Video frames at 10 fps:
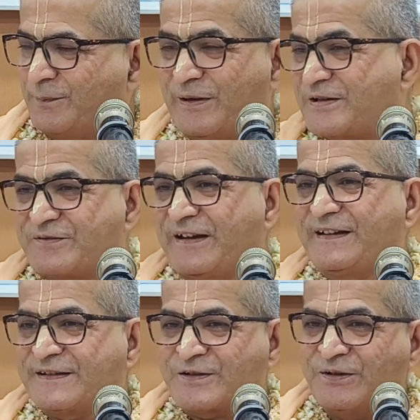The best
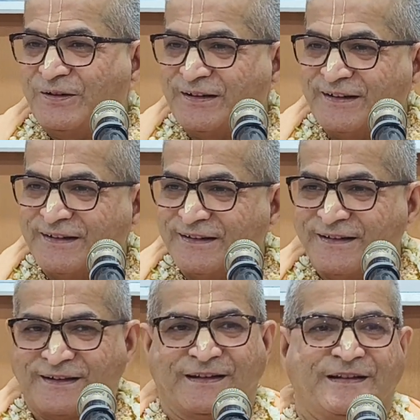way is to
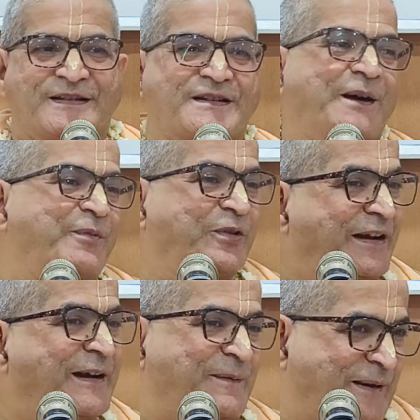stop
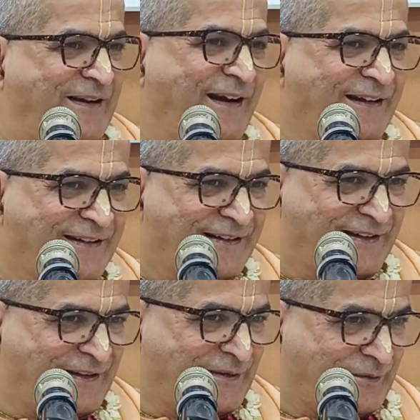doing karma, right?
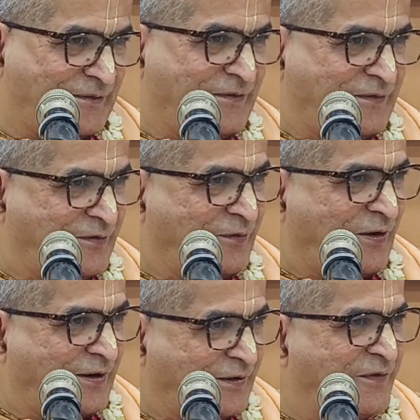
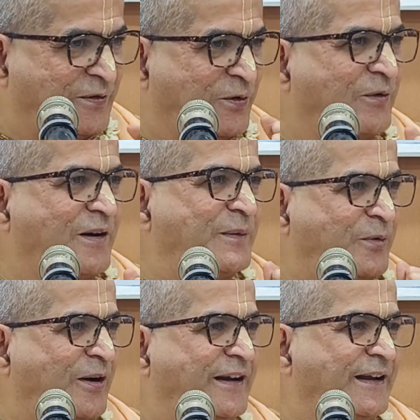If you don't
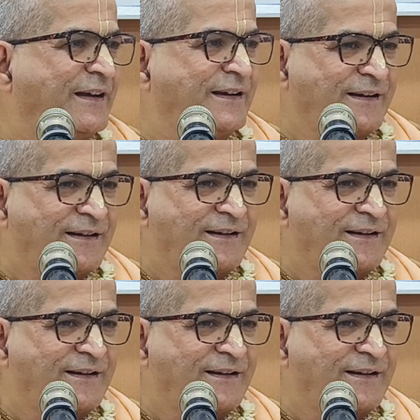want body,